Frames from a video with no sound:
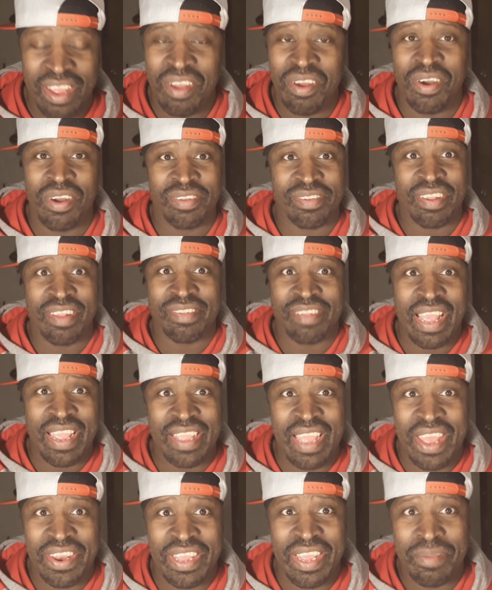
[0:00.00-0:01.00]
oh, since I
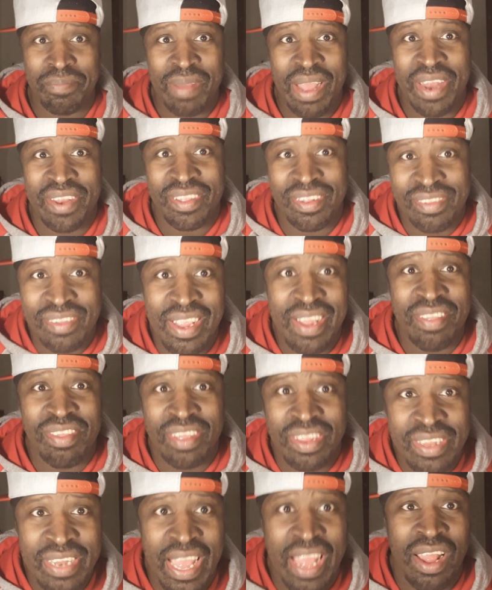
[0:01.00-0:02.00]
got everybody's
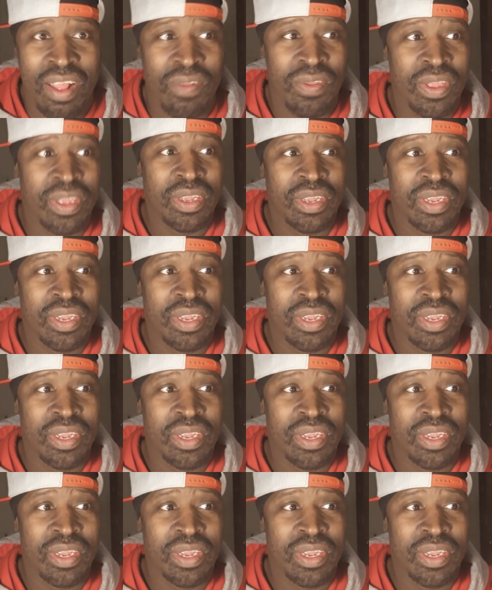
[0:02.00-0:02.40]
attention now,